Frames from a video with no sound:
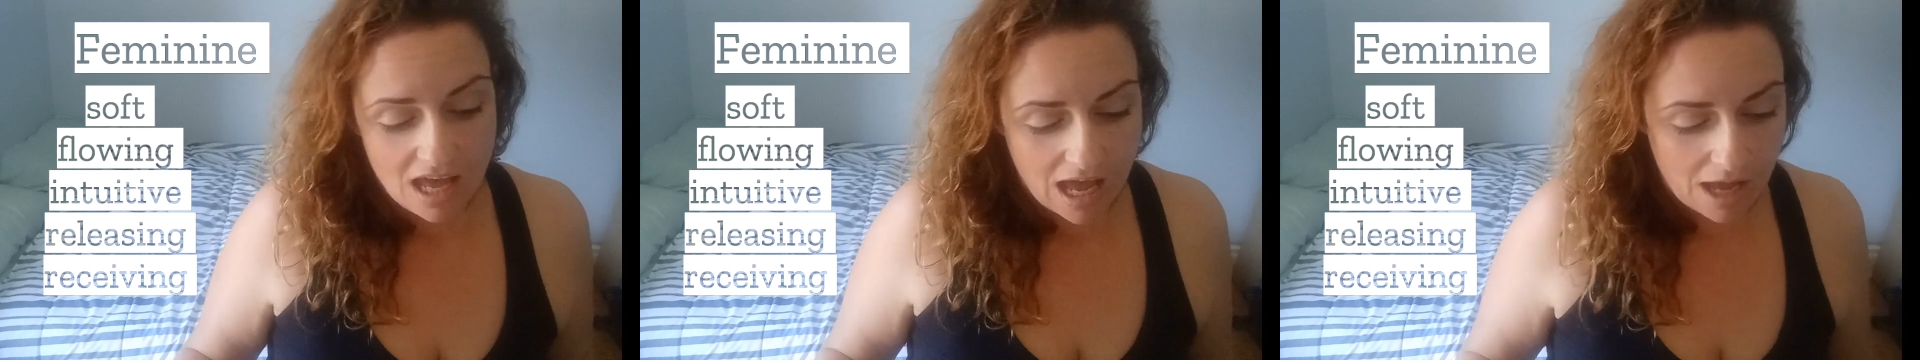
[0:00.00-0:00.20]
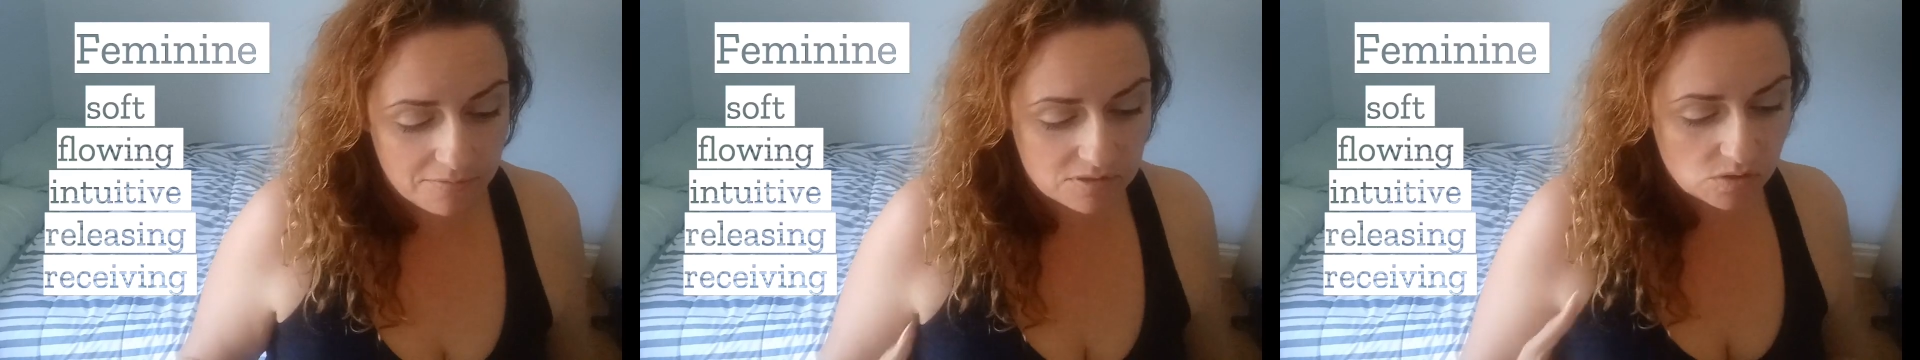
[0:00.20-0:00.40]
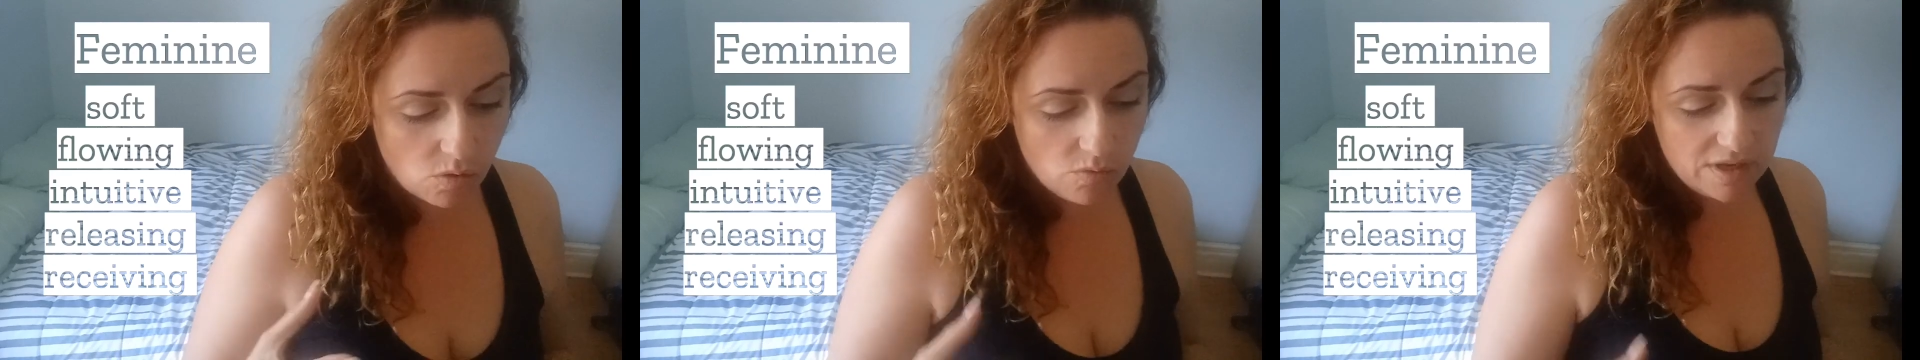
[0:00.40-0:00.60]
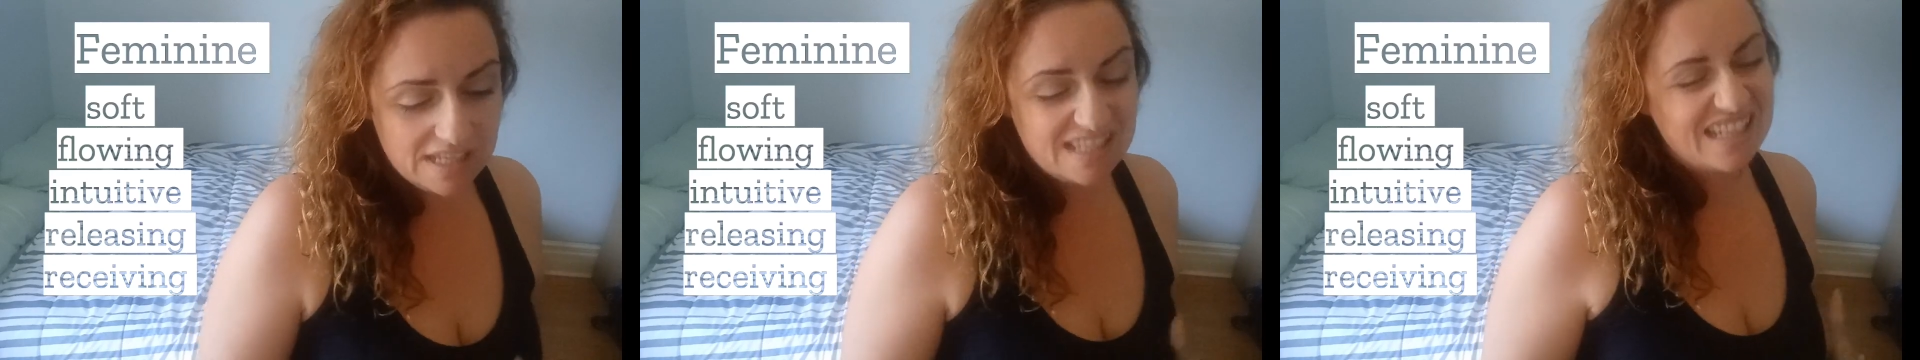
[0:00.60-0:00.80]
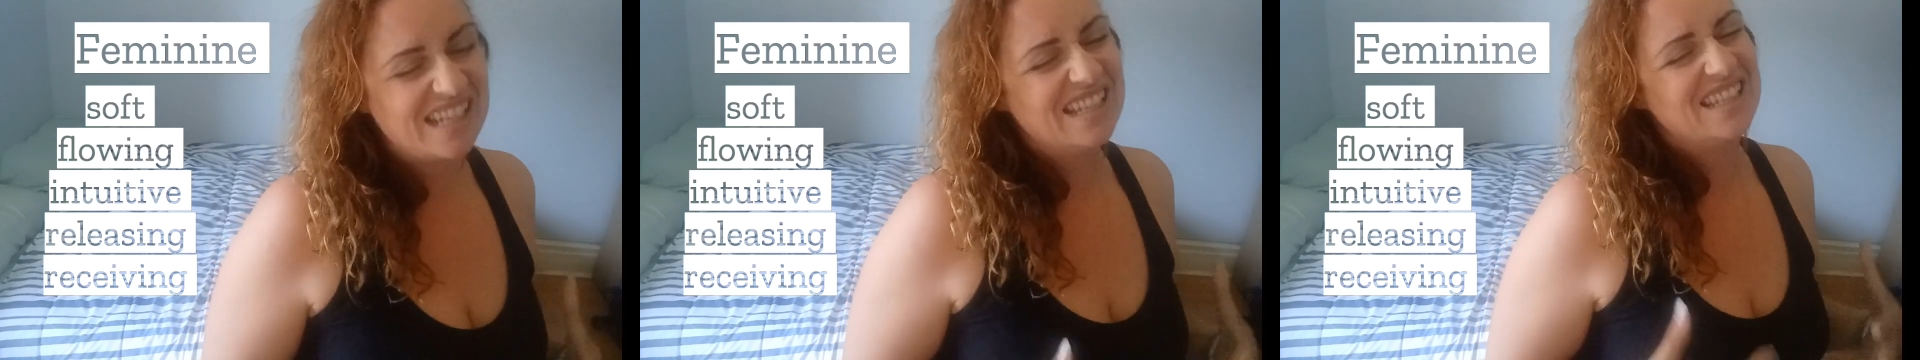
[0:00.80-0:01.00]
I was
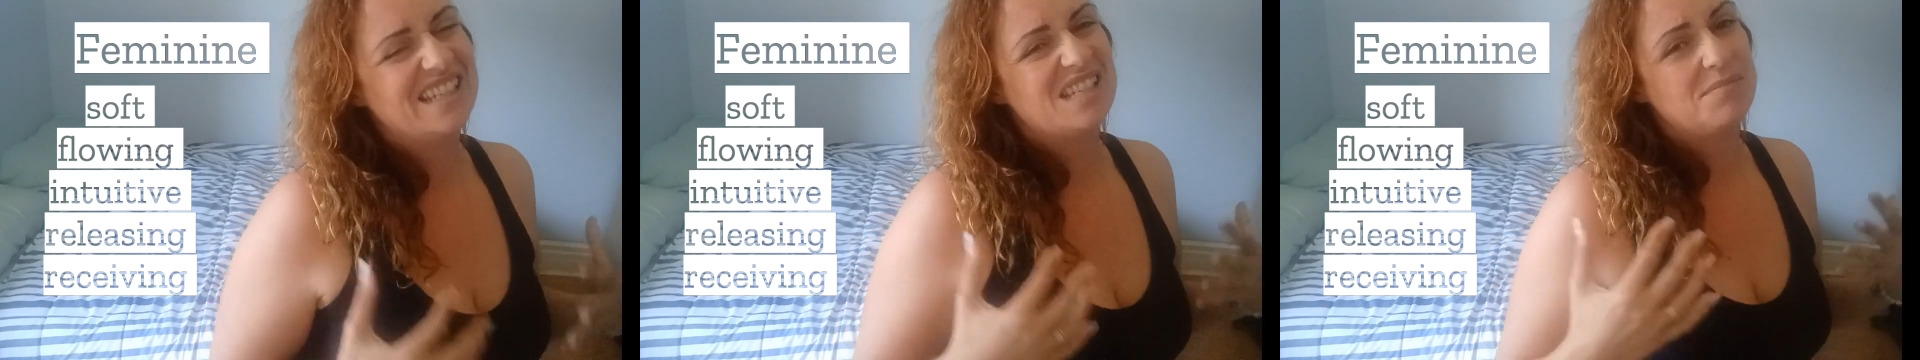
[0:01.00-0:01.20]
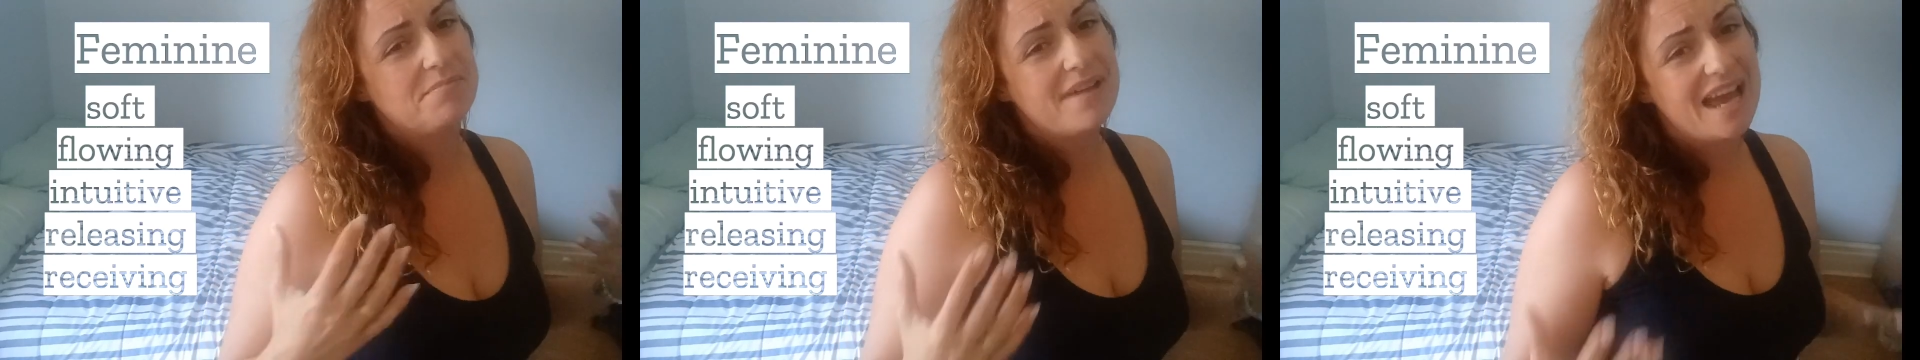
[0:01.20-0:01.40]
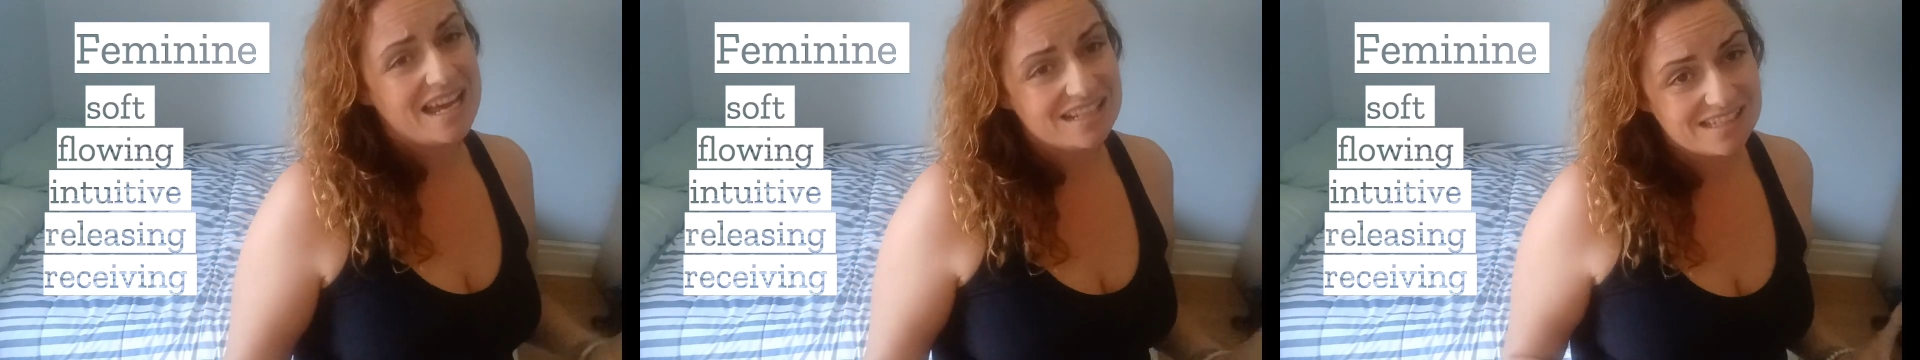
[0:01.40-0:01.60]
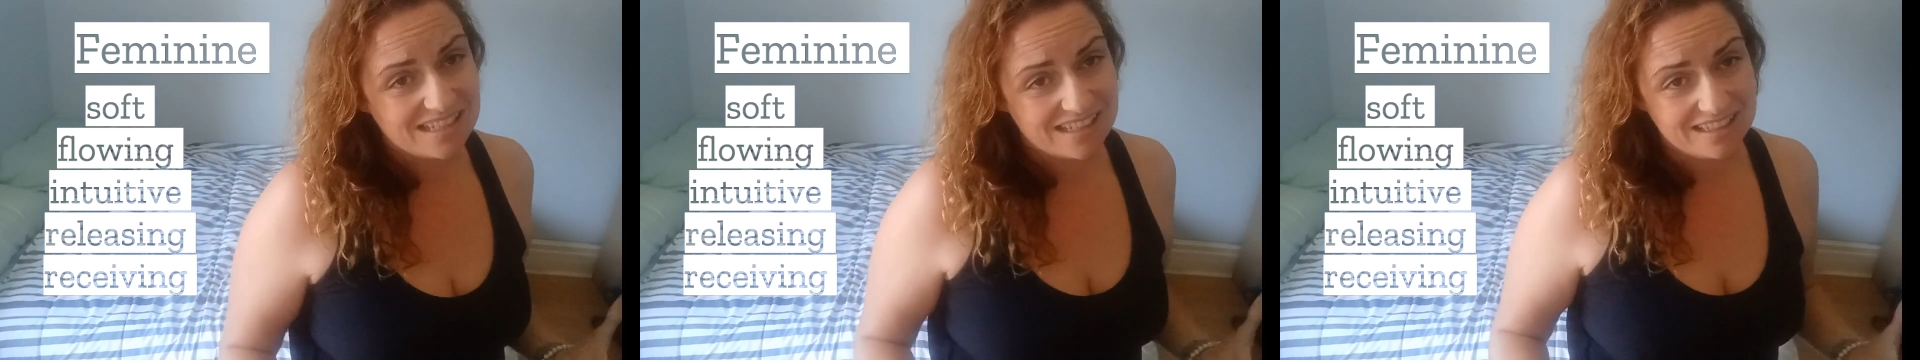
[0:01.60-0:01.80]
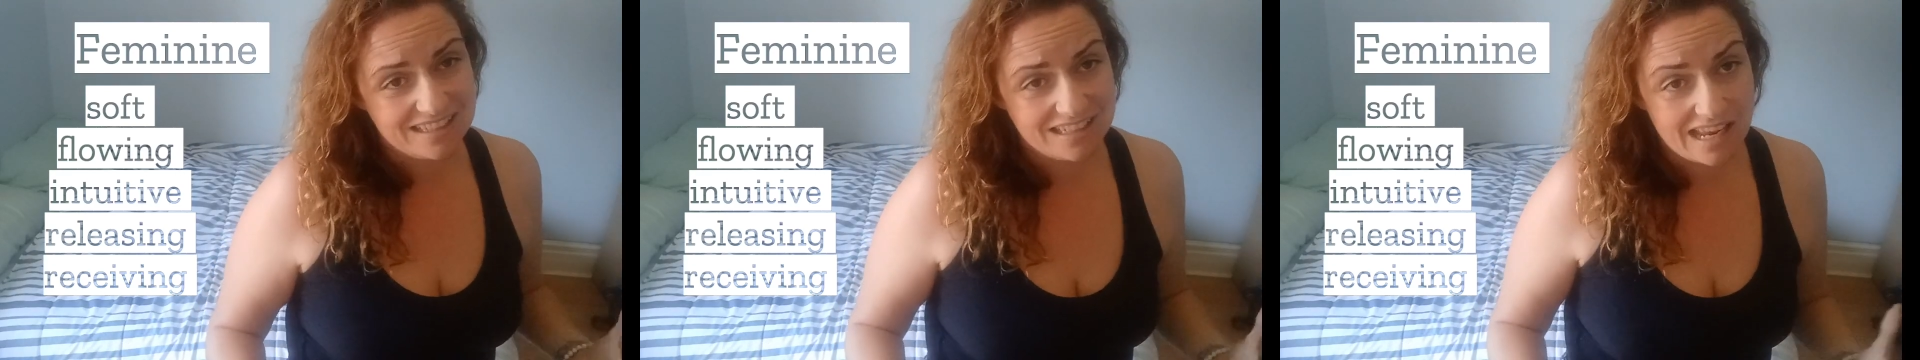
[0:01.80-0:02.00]
always in this masculine